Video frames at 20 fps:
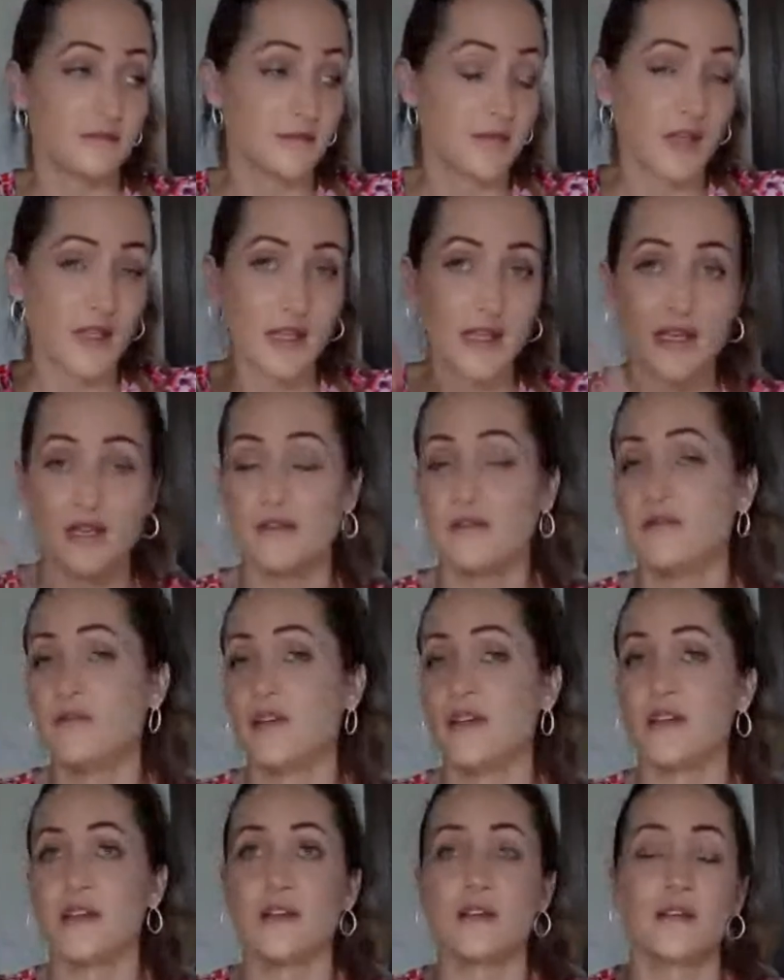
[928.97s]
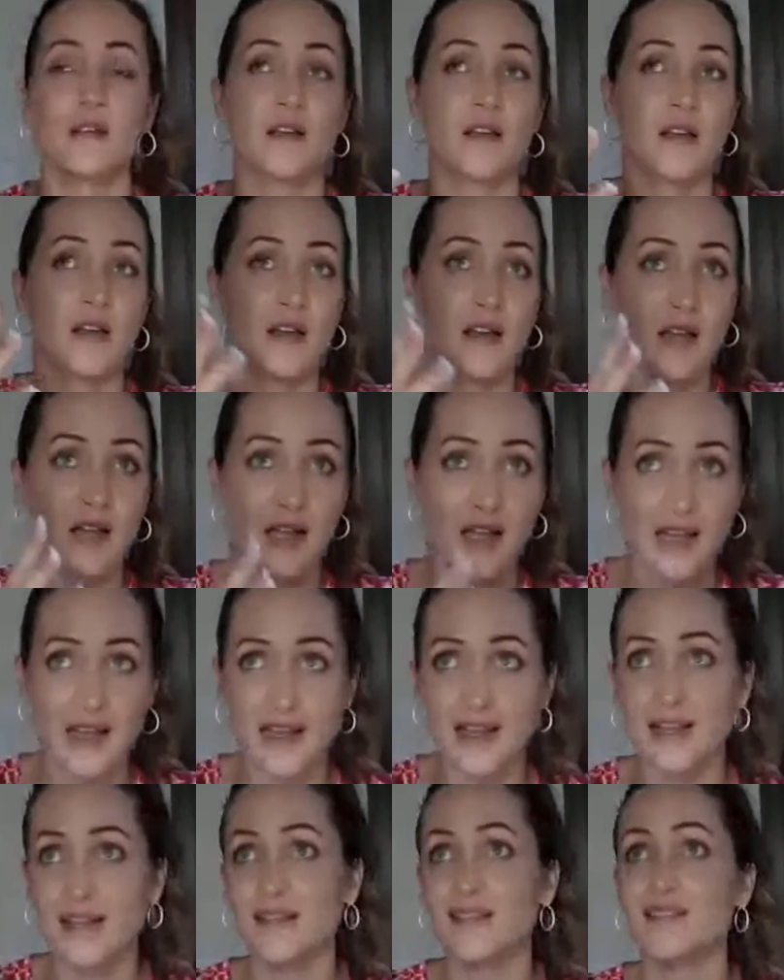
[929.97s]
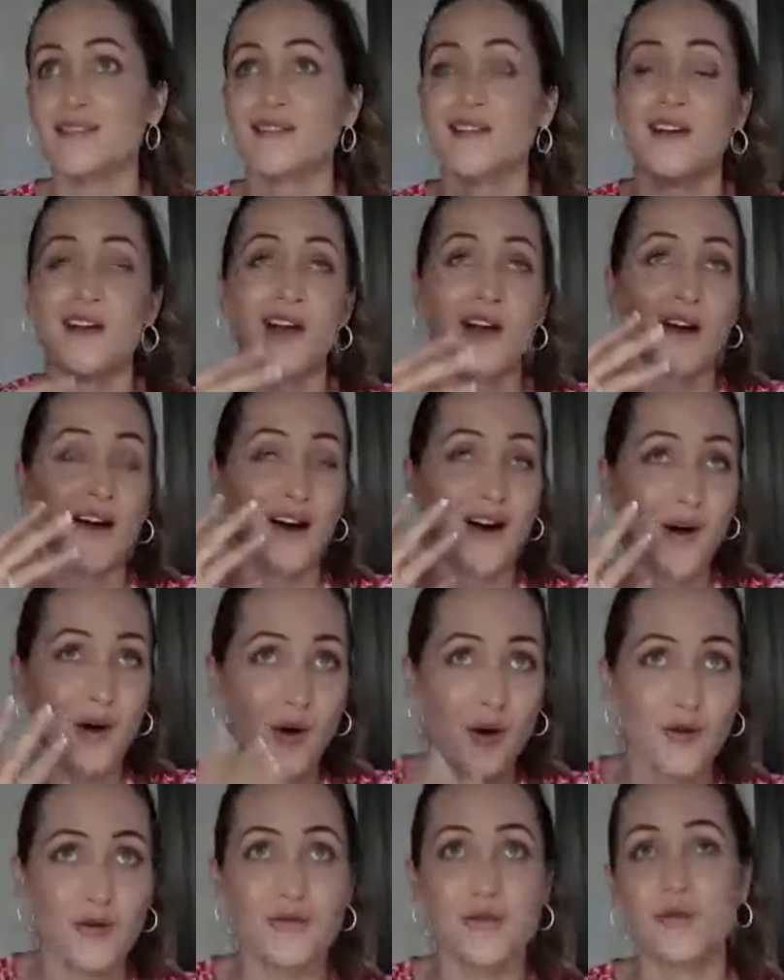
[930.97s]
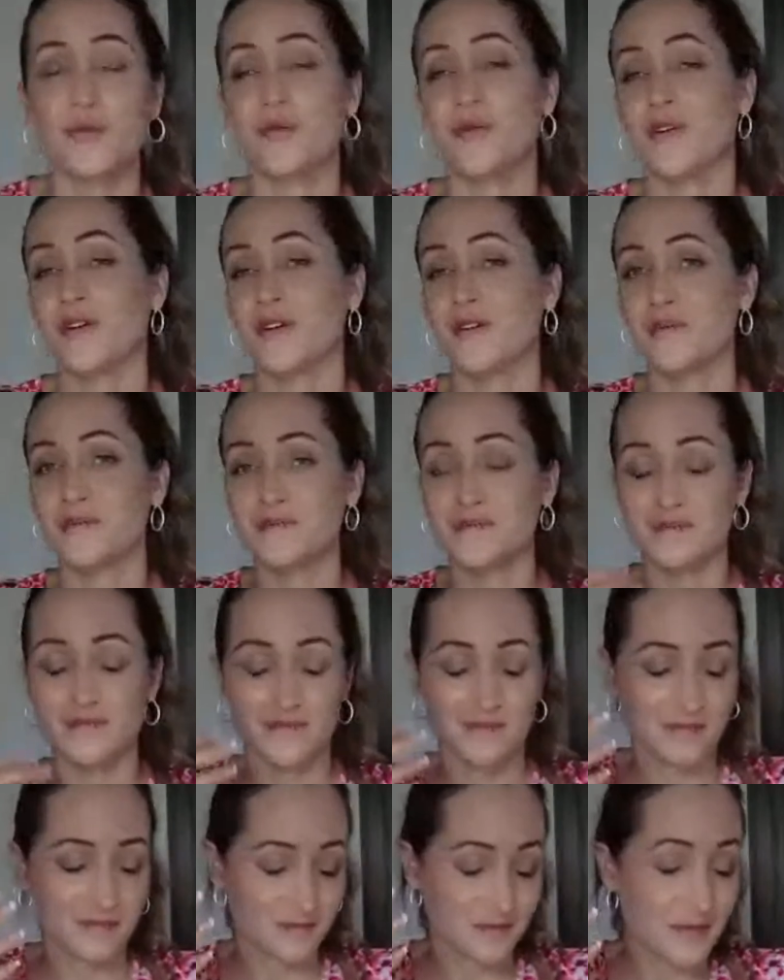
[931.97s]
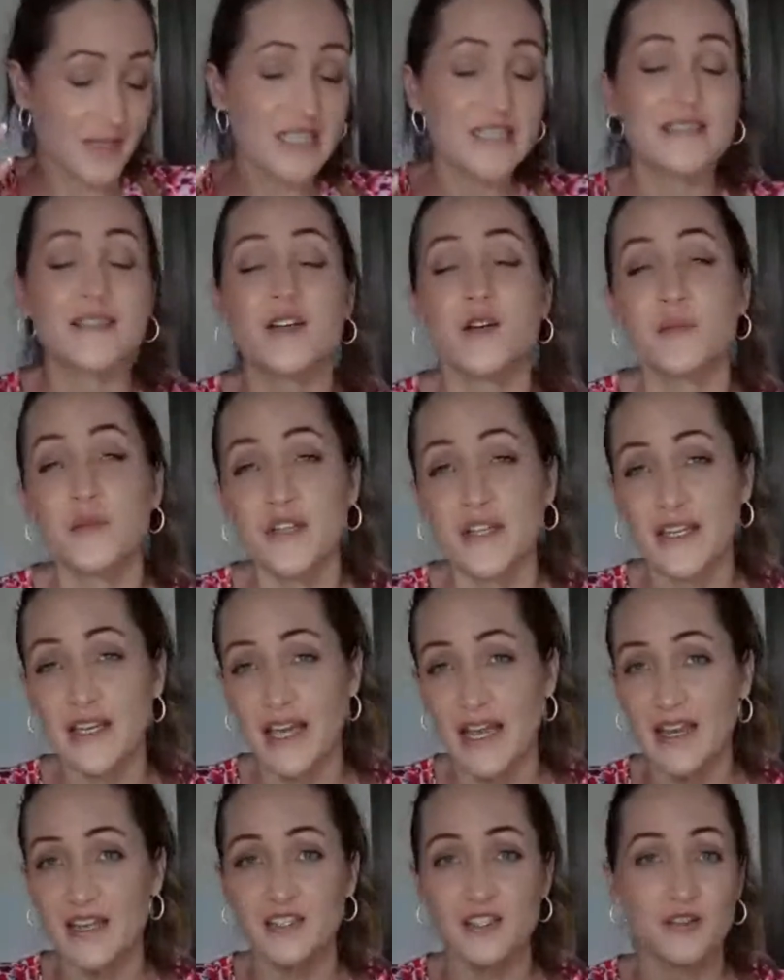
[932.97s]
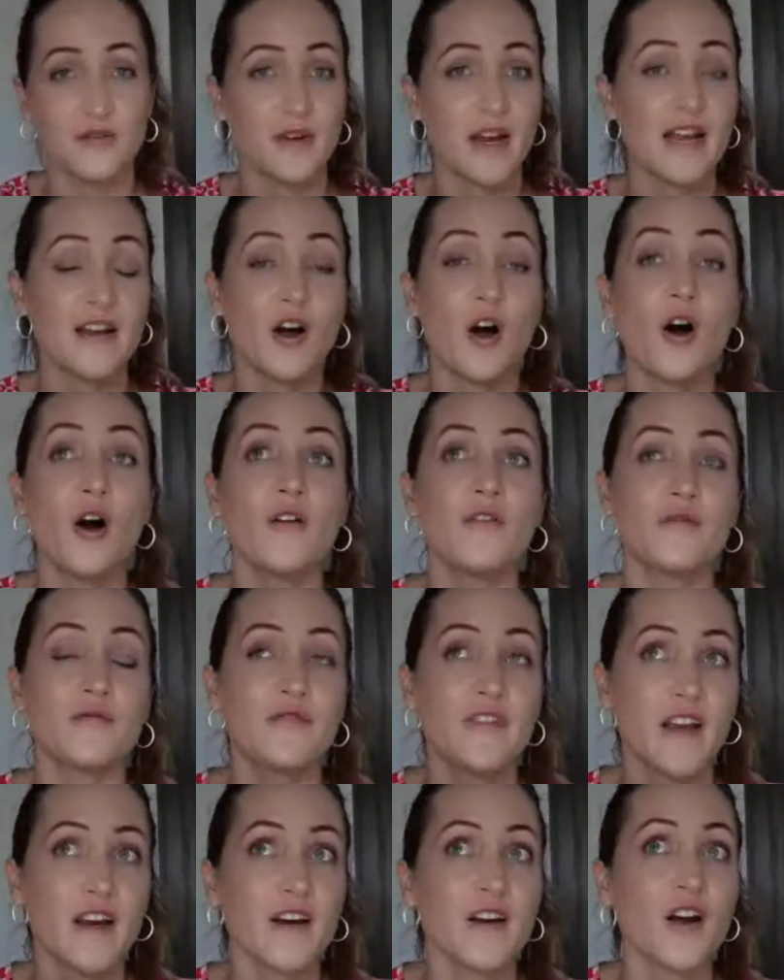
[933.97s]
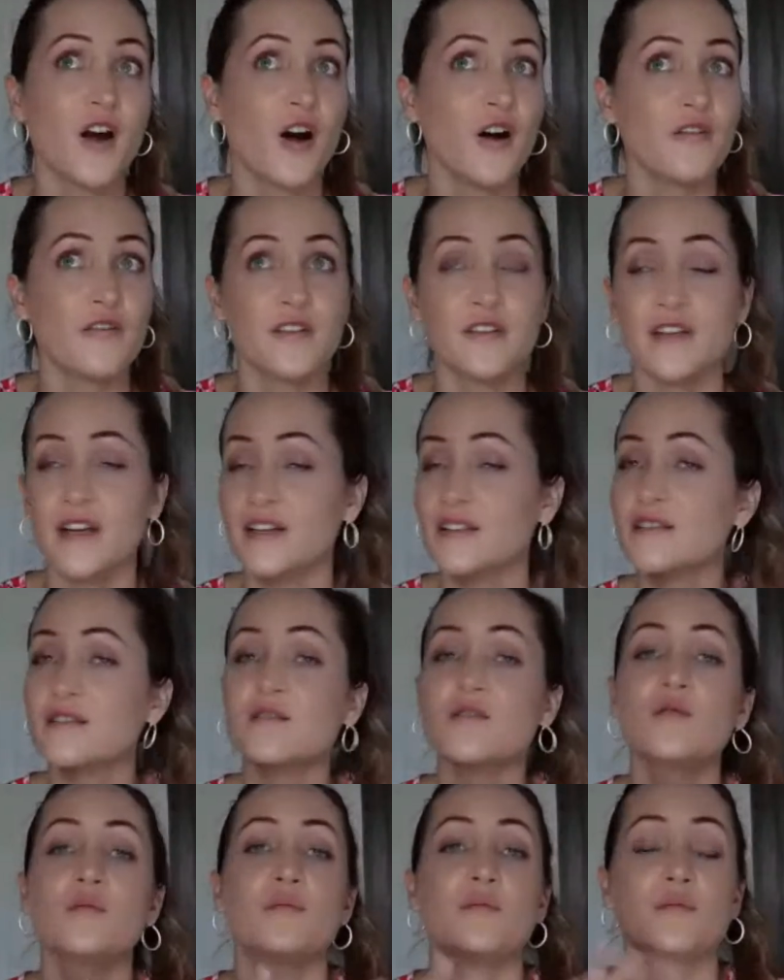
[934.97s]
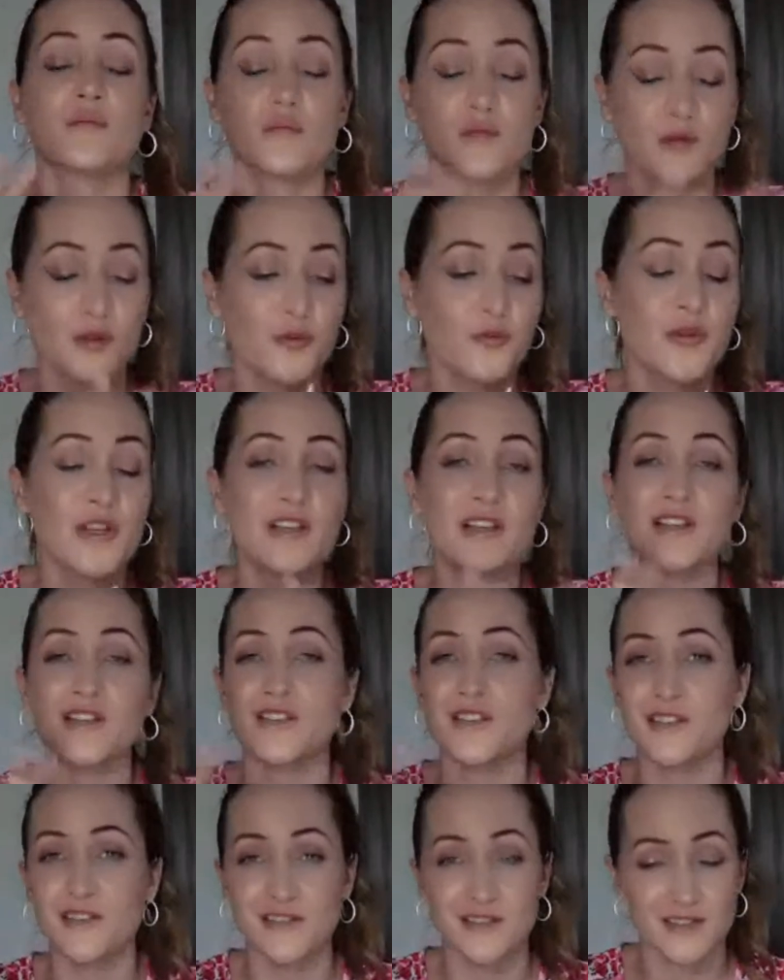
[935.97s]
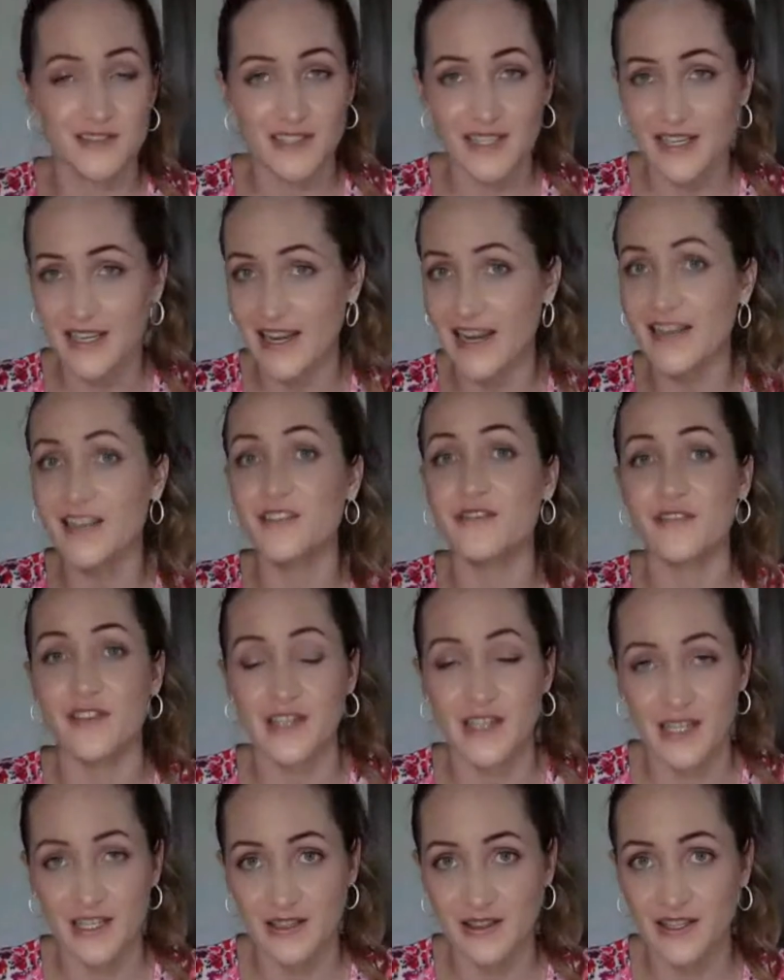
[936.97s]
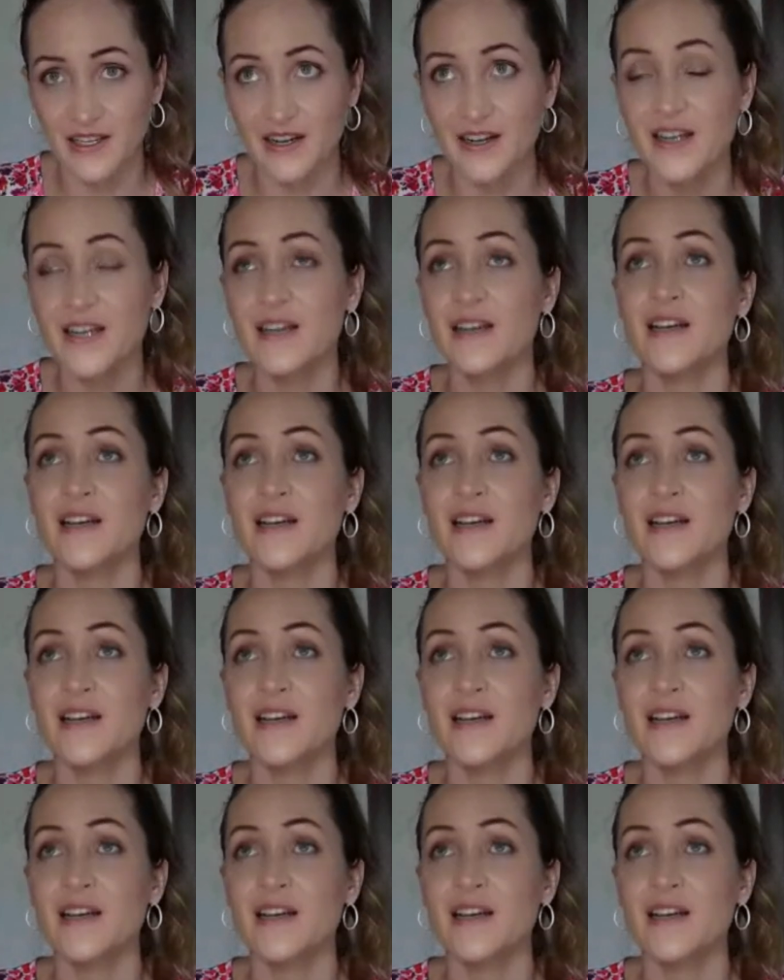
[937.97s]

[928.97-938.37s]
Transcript: envy, hate, overwhelm, miscommunication, right? Very often there is no malicious anything in there.